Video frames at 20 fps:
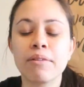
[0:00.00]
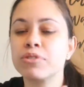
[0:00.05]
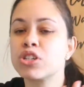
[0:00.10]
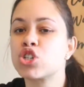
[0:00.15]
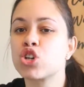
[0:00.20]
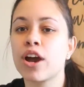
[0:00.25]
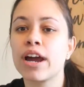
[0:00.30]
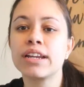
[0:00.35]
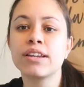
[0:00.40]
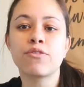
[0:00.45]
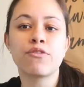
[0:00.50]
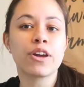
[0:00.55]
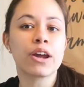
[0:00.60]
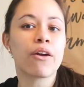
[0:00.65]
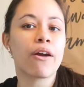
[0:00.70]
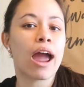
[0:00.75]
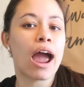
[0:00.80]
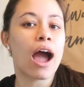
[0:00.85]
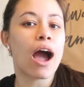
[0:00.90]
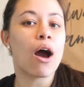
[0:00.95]
I was trying to
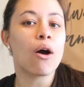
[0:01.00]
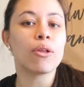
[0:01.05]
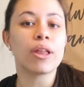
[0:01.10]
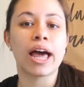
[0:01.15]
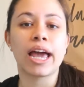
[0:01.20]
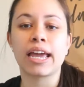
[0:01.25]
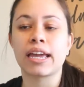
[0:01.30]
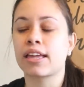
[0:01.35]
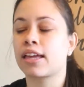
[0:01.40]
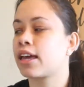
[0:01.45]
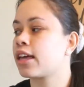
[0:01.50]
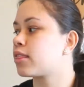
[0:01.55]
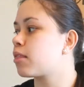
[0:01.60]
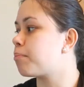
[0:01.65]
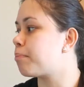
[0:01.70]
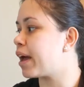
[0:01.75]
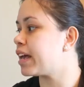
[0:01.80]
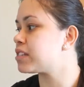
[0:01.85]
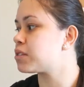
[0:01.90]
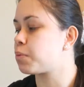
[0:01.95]
figure out like the
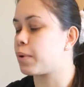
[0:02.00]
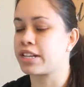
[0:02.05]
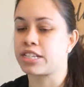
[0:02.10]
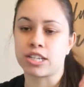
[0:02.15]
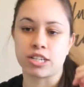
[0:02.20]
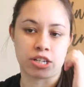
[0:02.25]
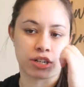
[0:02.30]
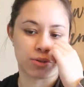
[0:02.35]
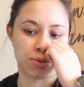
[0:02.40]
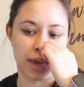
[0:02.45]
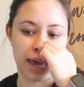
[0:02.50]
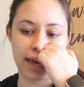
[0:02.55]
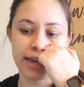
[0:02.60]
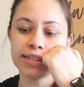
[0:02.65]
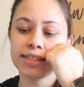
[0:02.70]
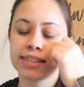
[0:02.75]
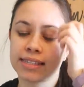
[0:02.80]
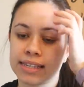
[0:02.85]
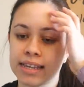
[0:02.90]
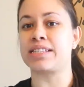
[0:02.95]
best way to do
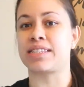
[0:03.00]
this.